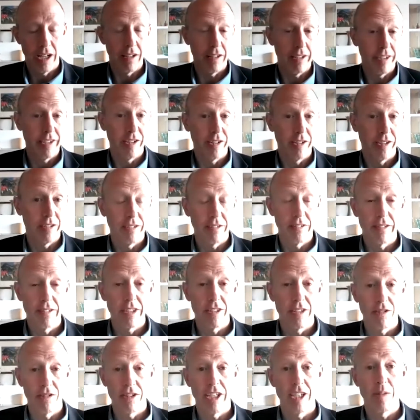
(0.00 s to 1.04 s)
I'll hear
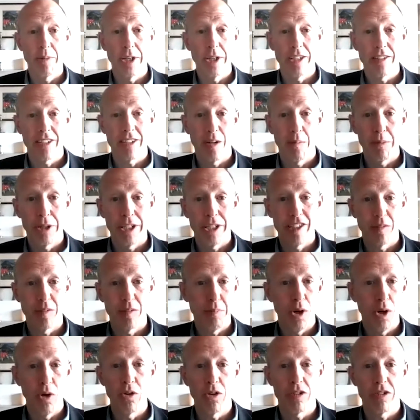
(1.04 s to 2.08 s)
database companies
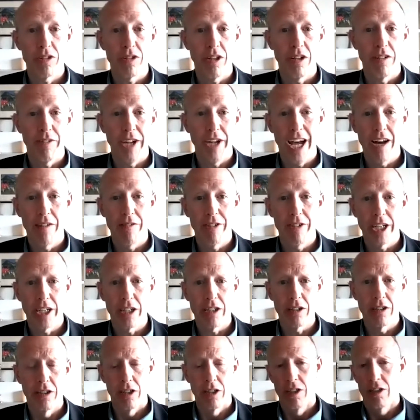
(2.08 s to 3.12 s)
boast of having